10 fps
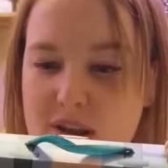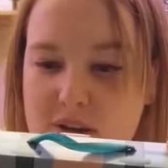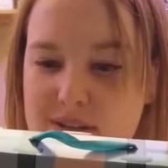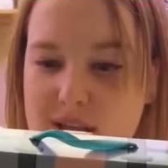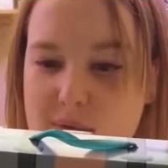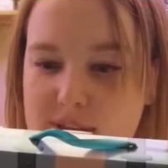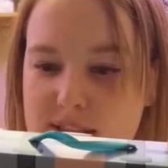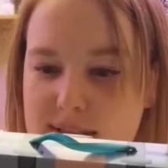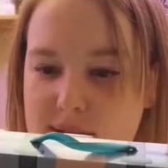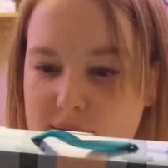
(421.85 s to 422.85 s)
yourself with
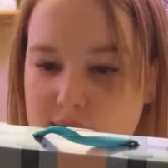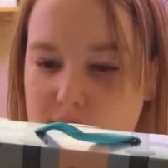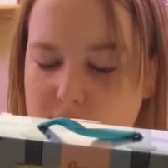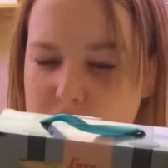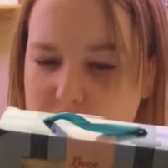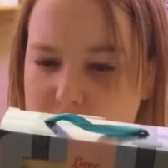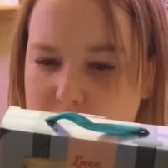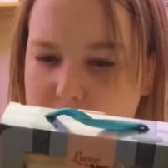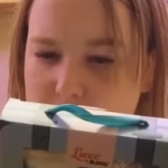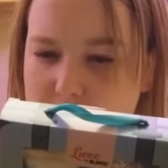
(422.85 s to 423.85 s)
this luscious
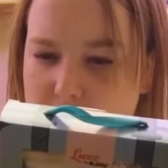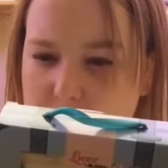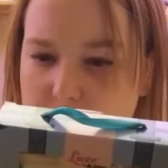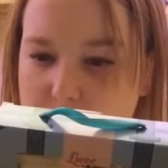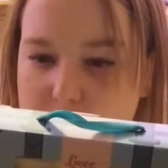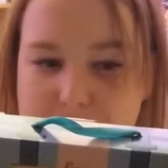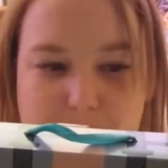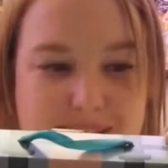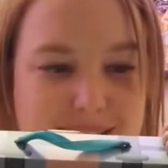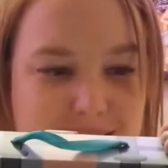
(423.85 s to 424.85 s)
sugar cream
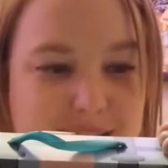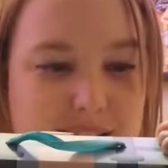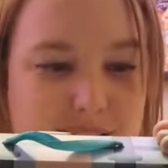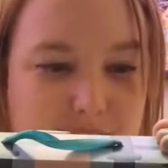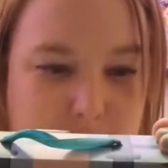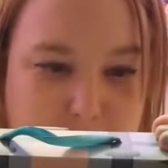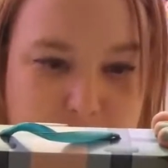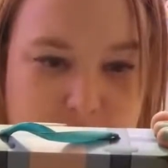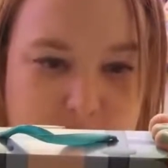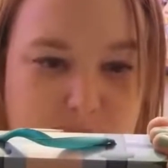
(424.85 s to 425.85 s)
scented
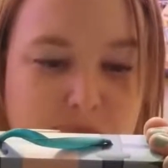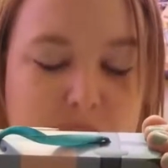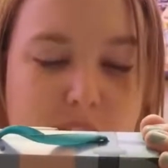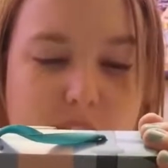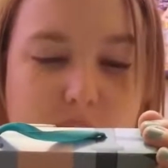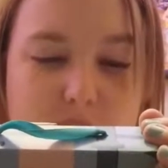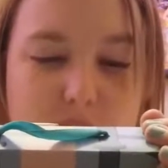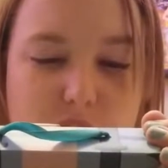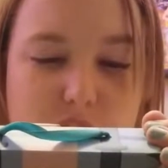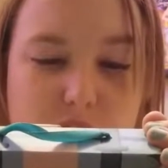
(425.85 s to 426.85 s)
collection.
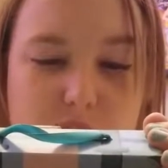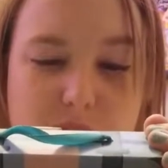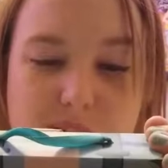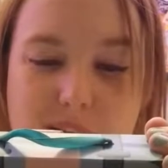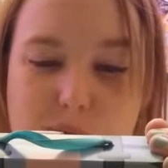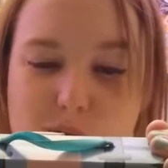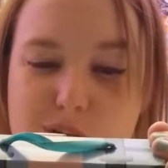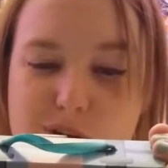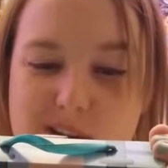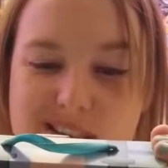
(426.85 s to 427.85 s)
Indulge in a soothing and
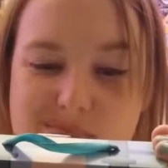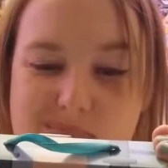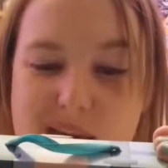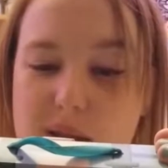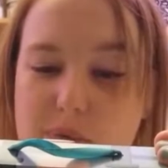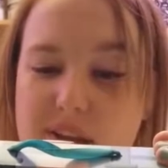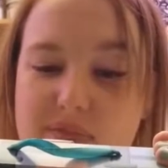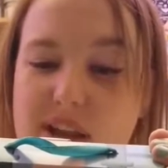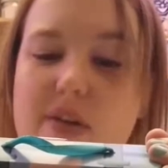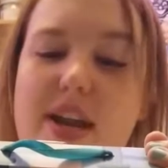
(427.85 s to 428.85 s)
moisturizing bath with
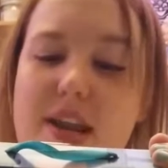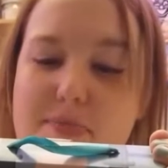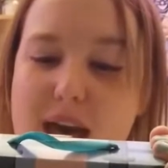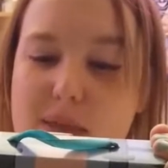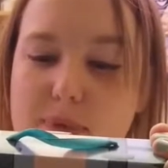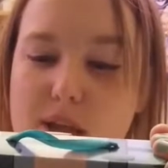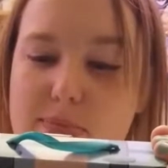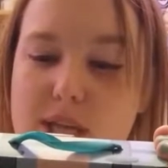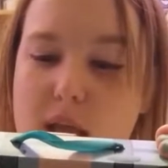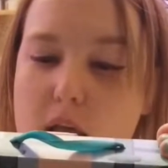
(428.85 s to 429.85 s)
invigorating bath
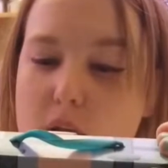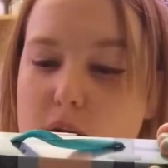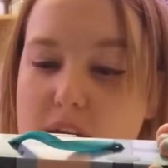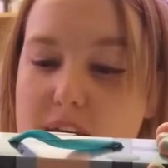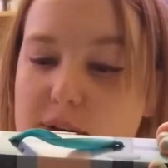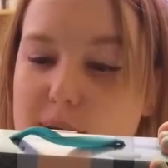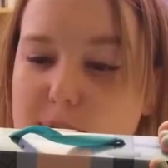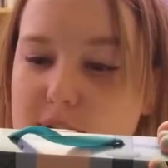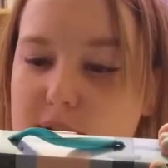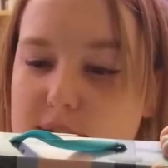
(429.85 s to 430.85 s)
bombs, or lather up
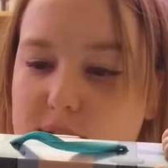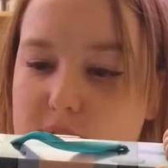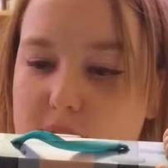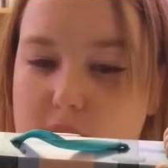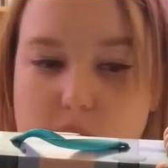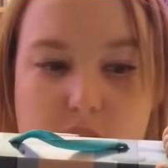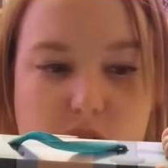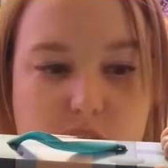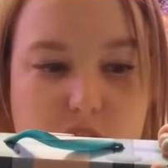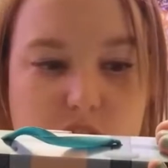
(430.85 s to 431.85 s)
with our silky and
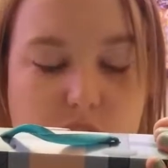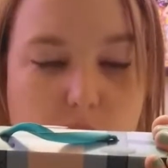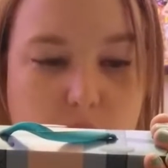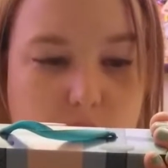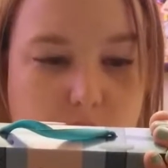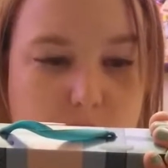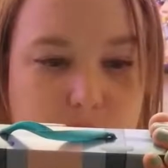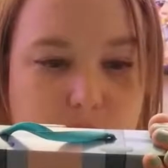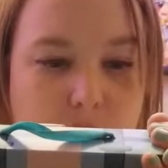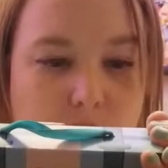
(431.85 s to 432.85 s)
hydrating shower cream.
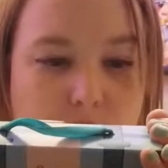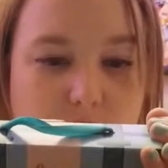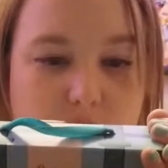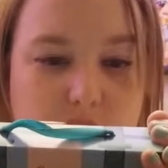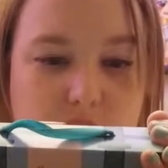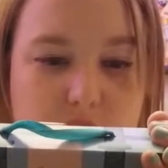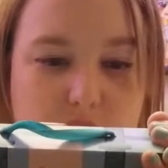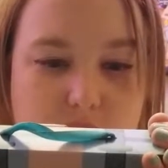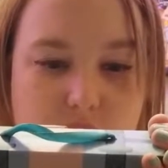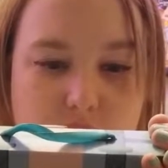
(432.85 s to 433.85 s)
For a finishing
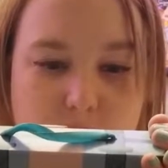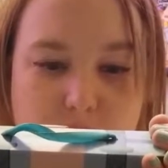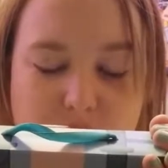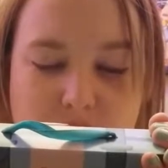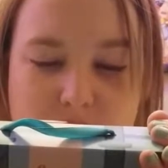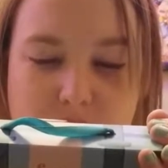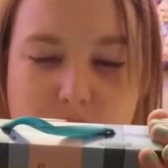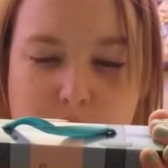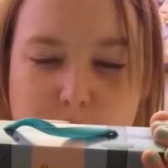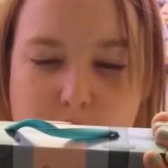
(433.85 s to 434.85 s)
touch to your perfect
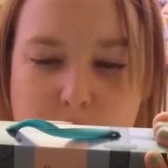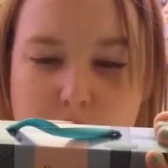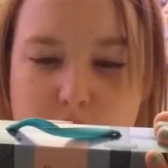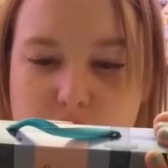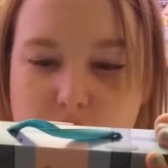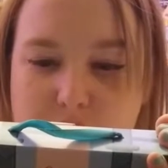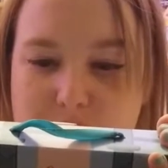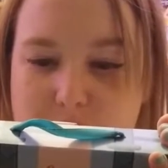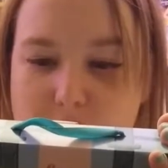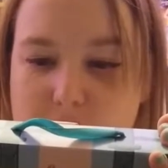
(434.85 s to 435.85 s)
night, apply our rich and
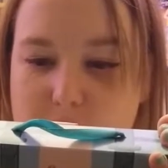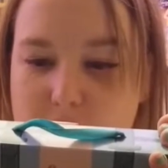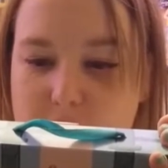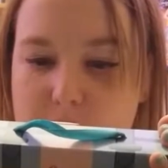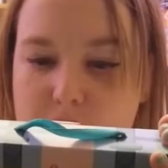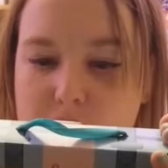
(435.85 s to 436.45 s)
creamy body butter,